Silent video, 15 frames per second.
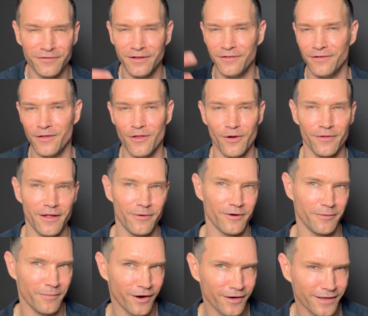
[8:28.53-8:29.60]
even though they were
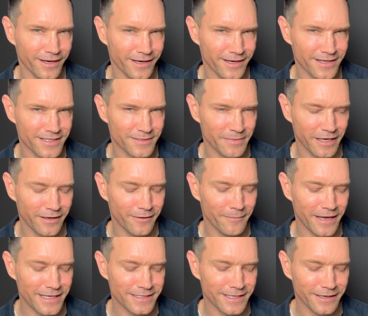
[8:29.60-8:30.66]
marketed as being
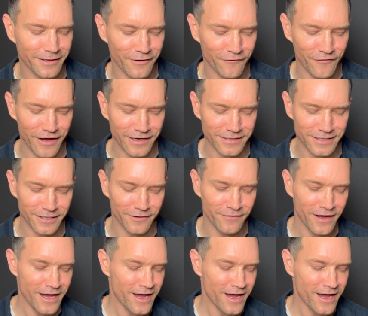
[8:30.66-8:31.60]
amazing and effective.